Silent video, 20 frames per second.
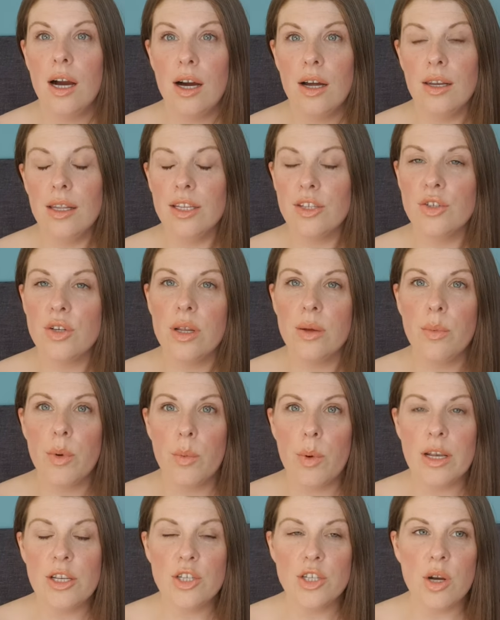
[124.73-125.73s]
We
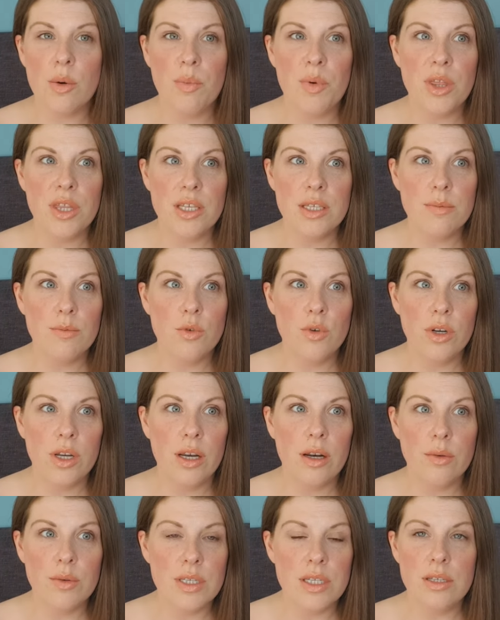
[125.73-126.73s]
went shopping this
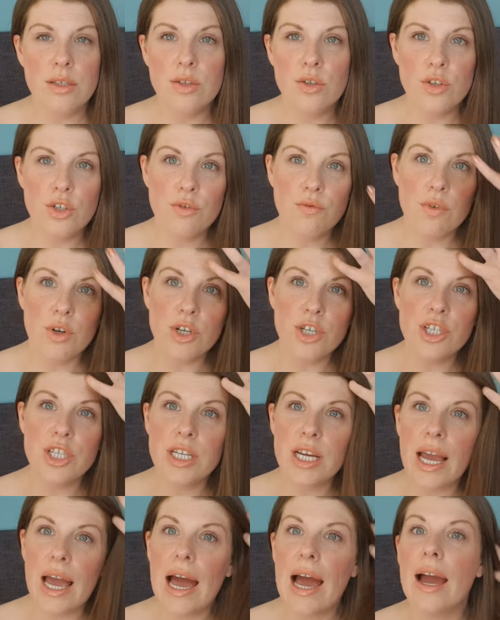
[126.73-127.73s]
morning. I was in such a rush
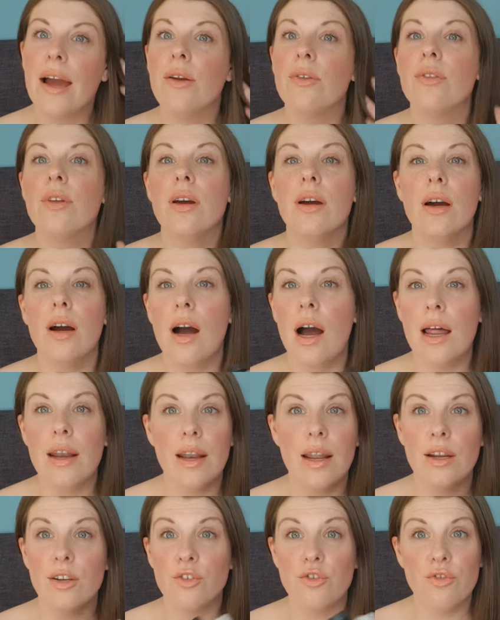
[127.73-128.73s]
to get out that I hadn't
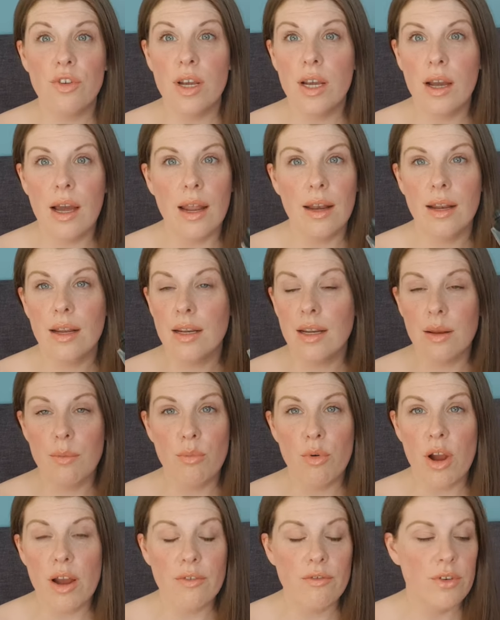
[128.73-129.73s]
had a drink, I hadn't had any
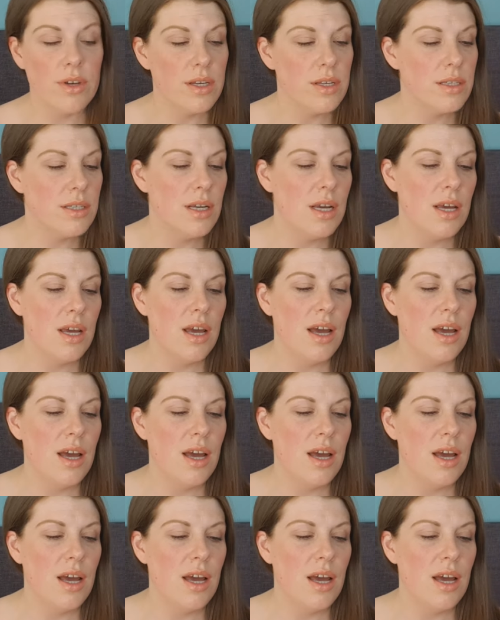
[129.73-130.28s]
breakfast.